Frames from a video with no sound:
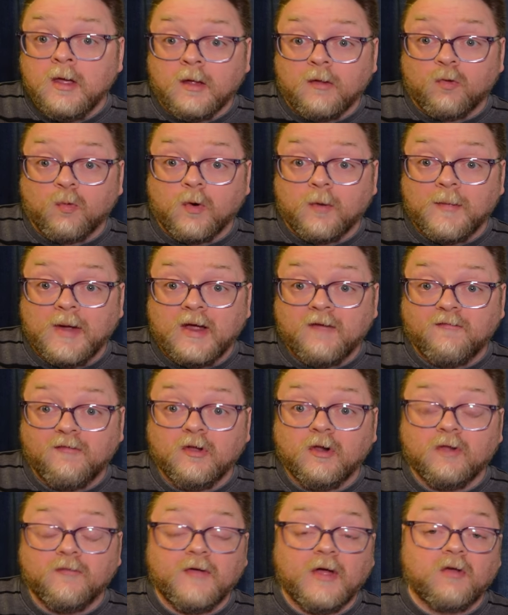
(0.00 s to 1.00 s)
it's where my
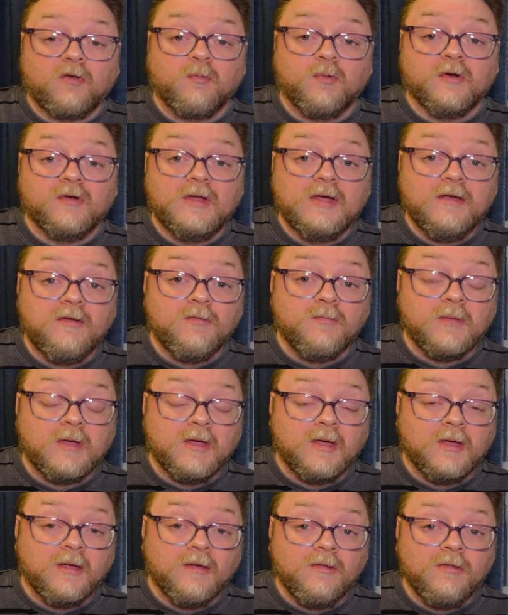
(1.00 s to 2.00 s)
field of expertise
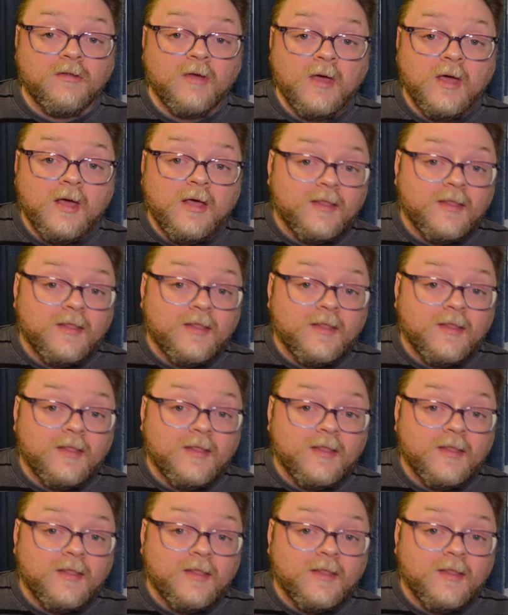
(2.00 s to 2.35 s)
is.